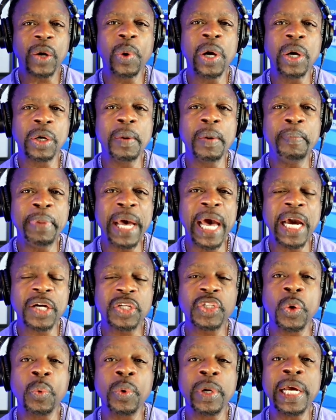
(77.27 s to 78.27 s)
Welcome back.
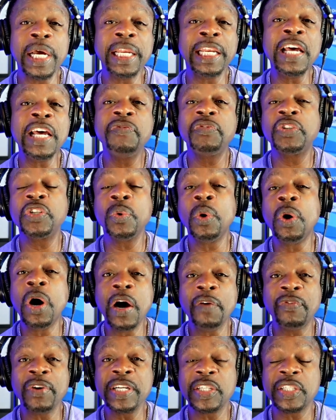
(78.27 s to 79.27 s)
So when I left you
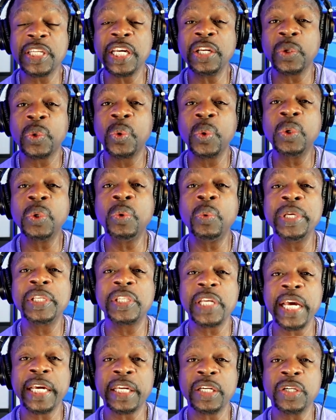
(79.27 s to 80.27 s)
off, I said, who are we
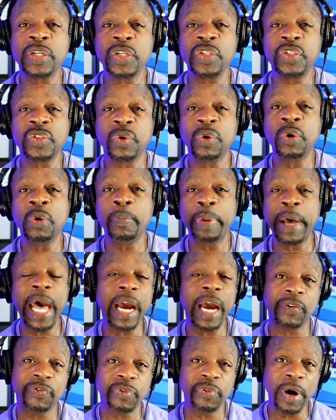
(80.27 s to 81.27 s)
taking control
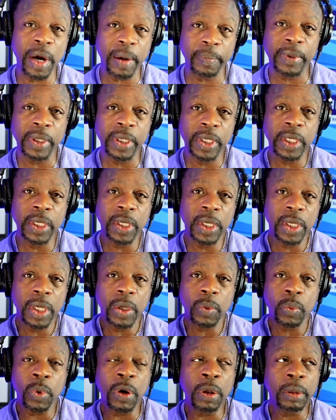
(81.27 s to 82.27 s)
back from?
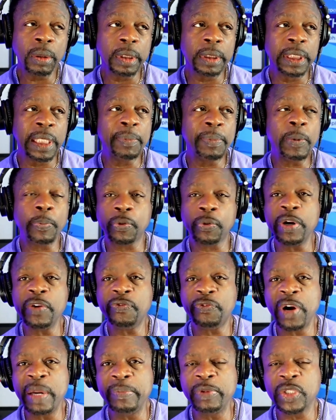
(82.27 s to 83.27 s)
Well, let me
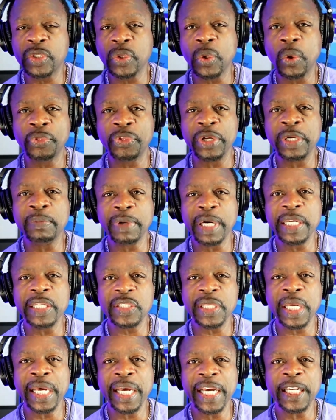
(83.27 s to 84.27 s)
pre-frame this whole thing by
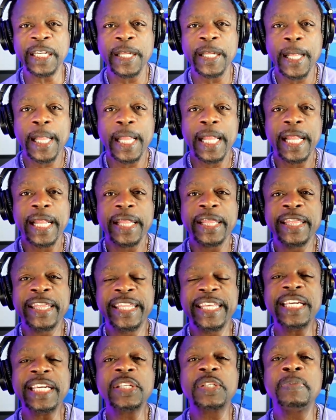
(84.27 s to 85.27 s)
saying
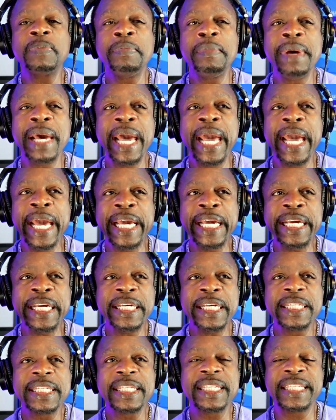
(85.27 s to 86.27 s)
this
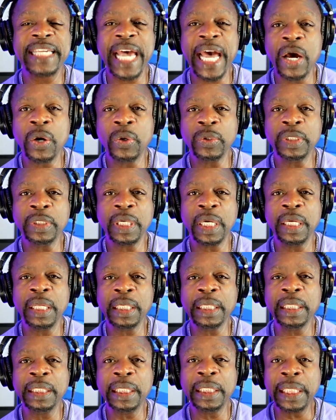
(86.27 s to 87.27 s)
may sound a
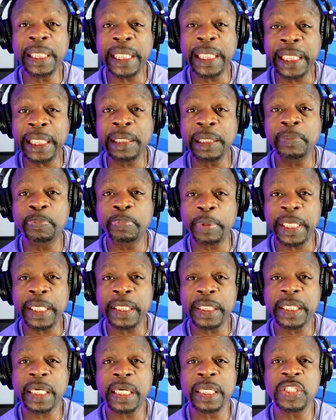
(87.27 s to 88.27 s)
little
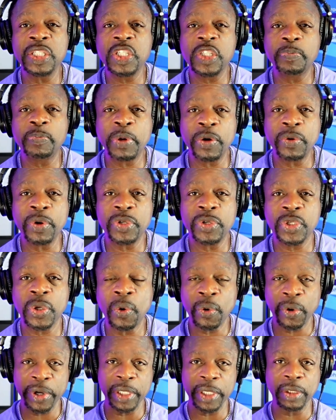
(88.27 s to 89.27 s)
bit
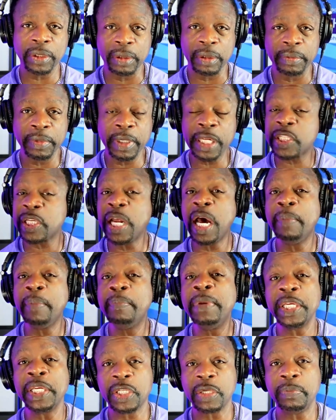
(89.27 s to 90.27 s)
conspiratorial, but it's not
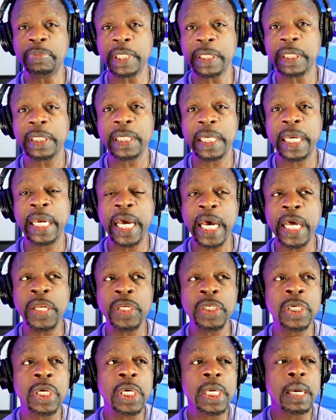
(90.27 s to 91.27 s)
meant to be.
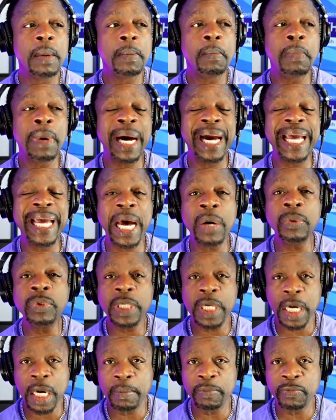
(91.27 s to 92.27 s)
And my
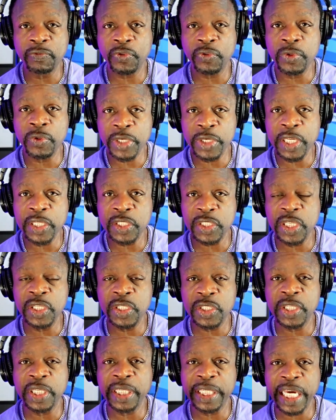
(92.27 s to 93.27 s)
outcome for this
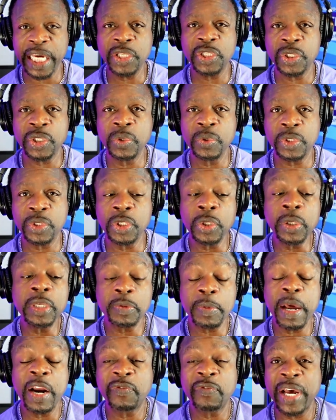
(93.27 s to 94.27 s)
is to get you to do,
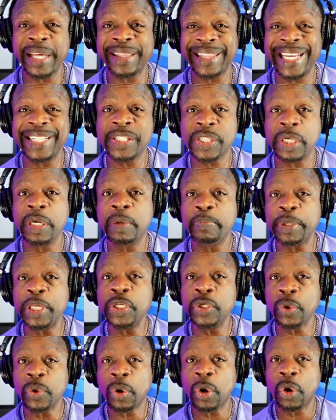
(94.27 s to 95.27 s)
as a matter of fact, that's going to be
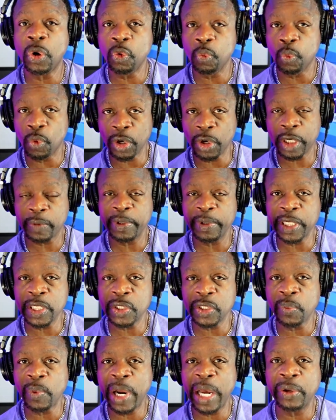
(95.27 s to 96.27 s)
your homework,
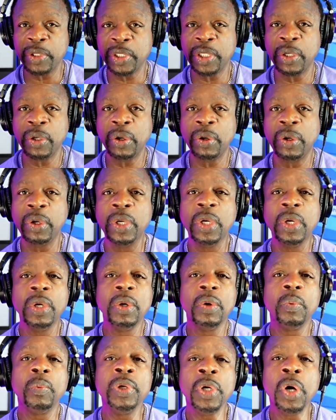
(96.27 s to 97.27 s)
because around here,
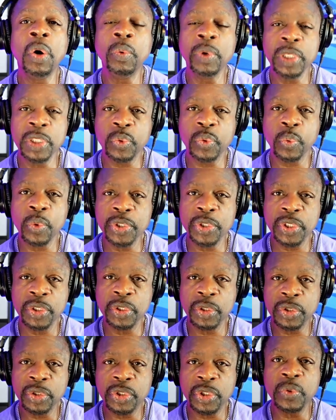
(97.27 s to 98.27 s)
we always want you
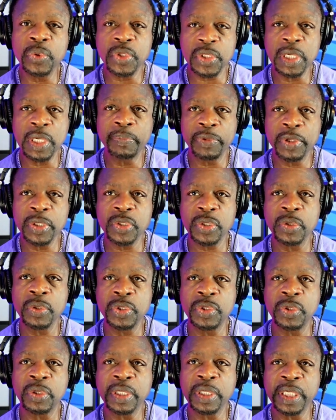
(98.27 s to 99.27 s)
to do something so
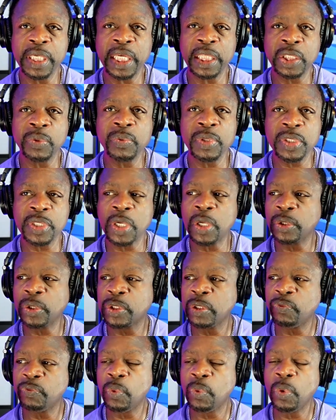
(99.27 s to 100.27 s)
that you can get the
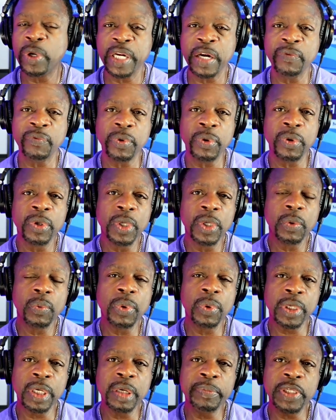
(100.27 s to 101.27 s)
result of whatever
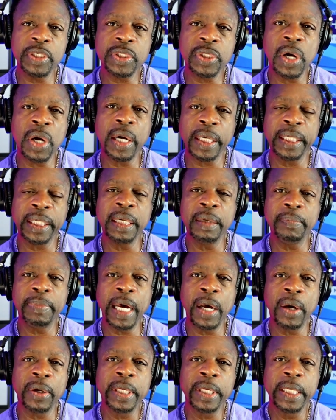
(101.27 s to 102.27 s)
we're going to be talking
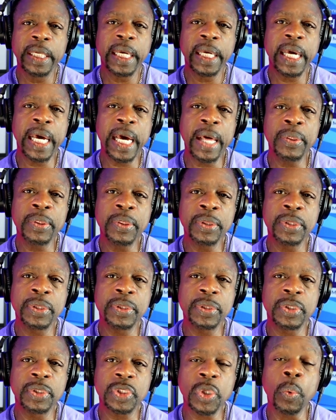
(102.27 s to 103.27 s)
about. And
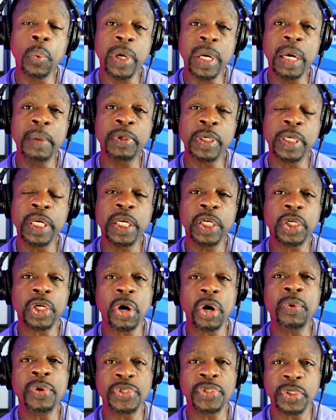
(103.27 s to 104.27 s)
so what I'm going to
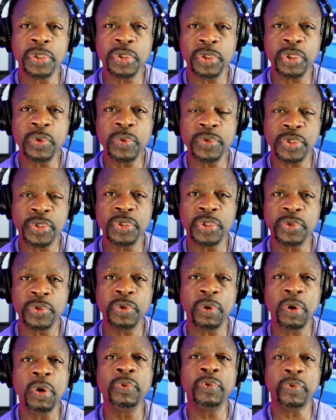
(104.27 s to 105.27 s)
encourage you to do is to do
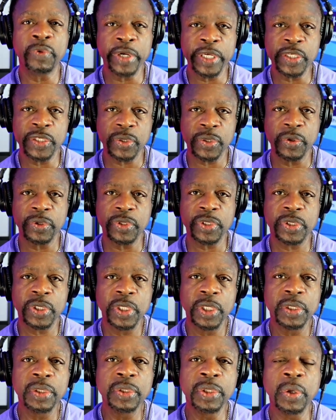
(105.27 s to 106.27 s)
your own research.
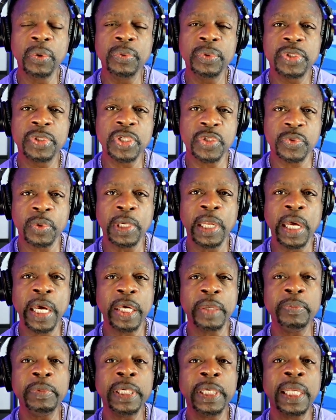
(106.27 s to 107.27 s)
Don't just
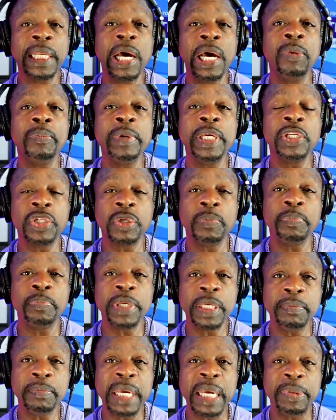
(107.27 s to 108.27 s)
rely on me. Allow me to
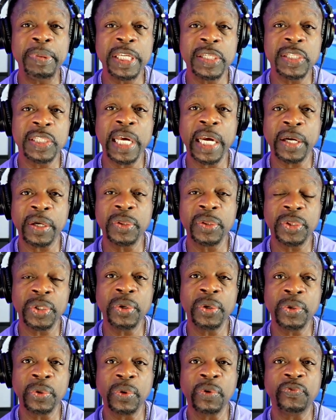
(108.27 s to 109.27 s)
be maybe a second,
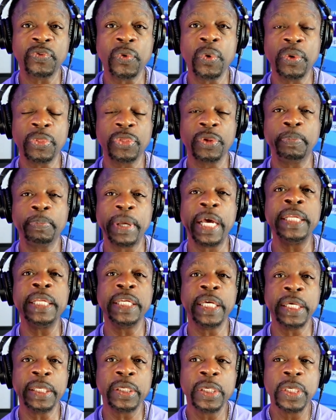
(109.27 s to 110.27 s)
third, or fourth
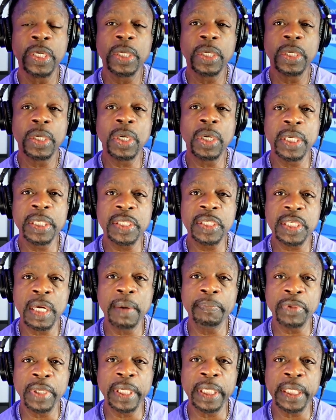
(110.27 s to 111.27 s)
opinion on
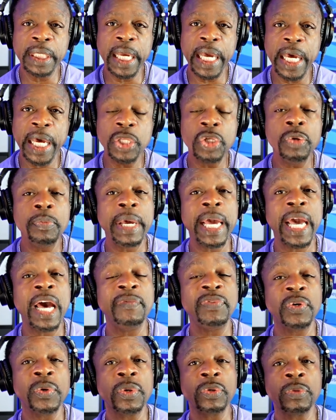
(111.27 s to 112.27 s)
something. And you may
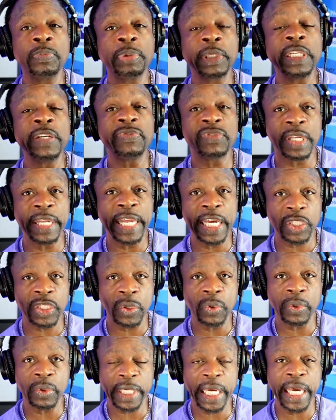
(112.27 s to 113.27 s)
have your other beliefs, and
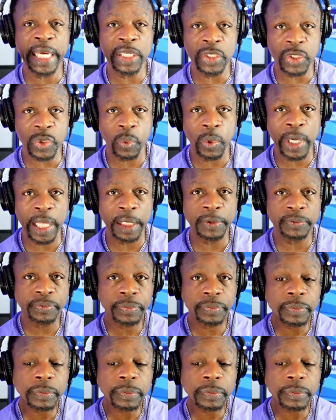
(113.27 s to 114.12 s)
that's okay as well.